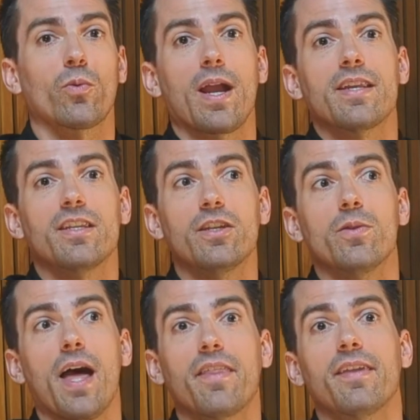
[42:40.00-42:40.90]
the right to
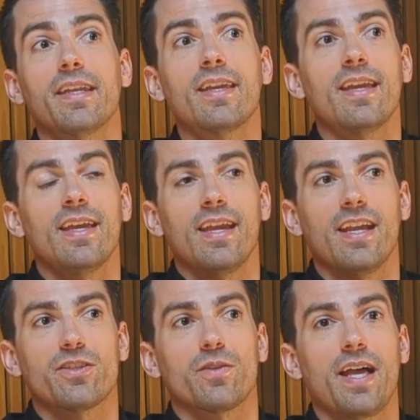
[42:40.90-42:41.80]
do that thing.
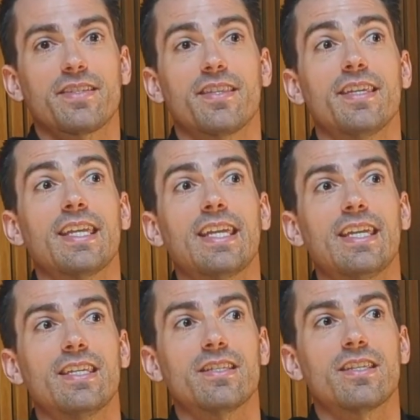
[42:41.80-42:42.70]
And so that's the thing,
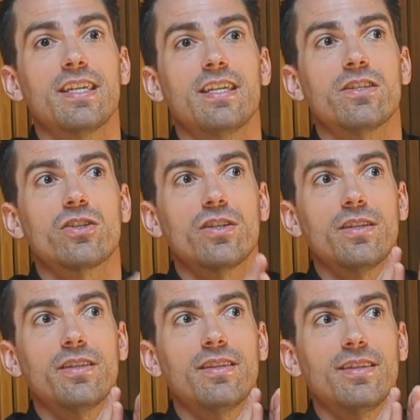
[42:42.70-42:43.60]
is
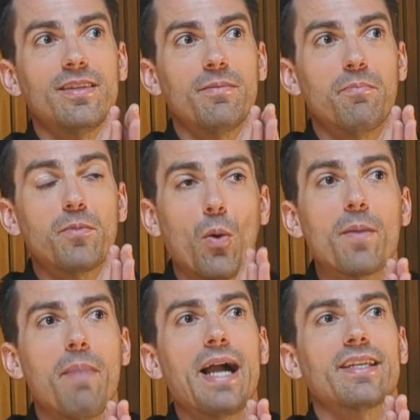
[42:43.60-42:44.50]

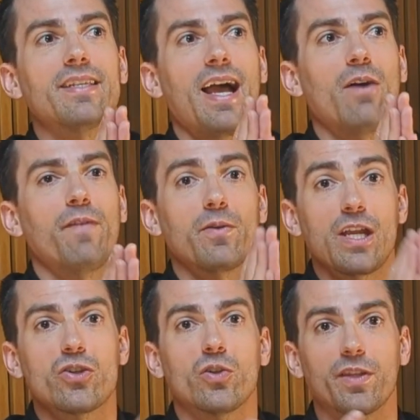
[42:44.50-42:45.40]
going back to how
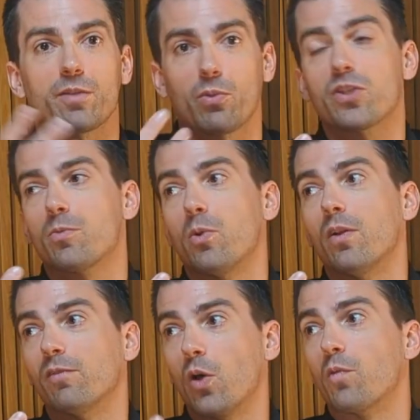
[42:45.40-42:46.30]
foundational this
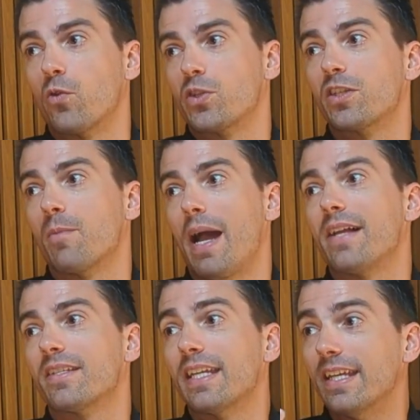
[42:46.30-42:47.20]
principle of load versus
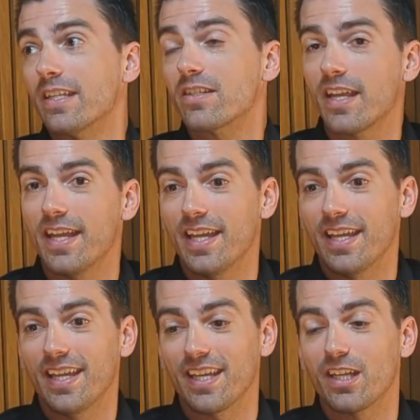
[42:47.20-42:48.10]
capacity is.
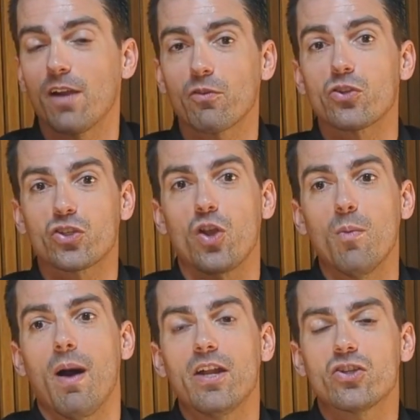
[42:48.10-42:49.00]
It governs
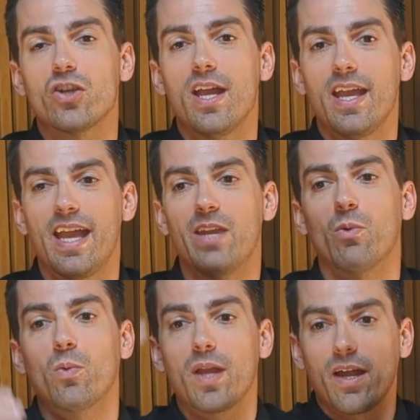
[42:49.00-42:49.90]
so much.
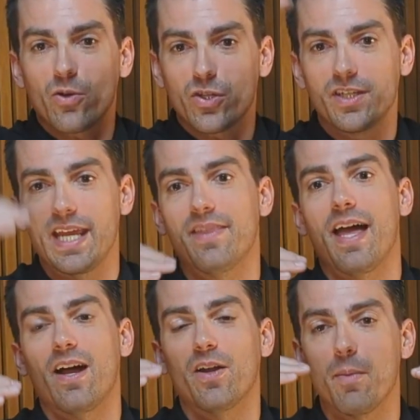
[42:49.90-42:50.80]
And when we understand
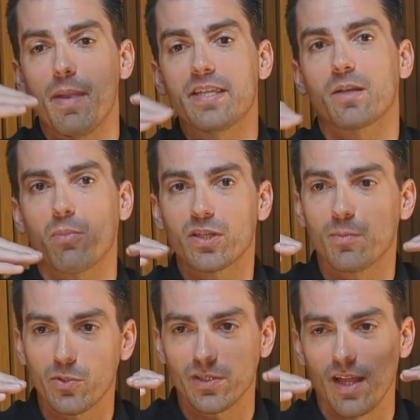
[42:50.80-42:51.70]
that on a basic
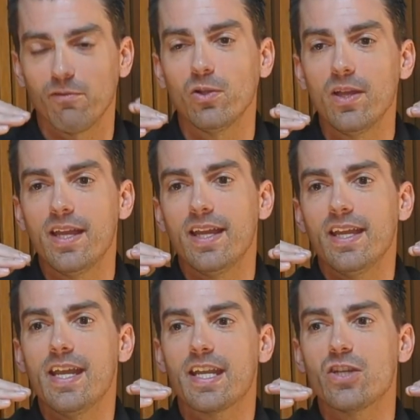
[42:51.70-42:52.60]
principles level,
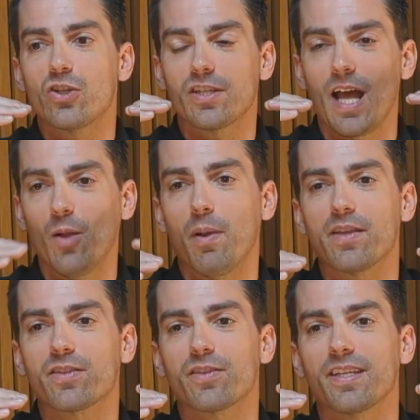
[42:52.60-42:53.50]
it can just help
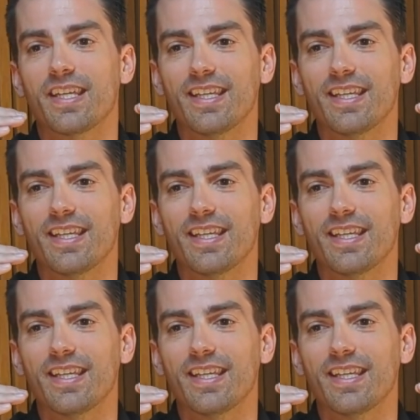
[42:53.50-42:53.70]
us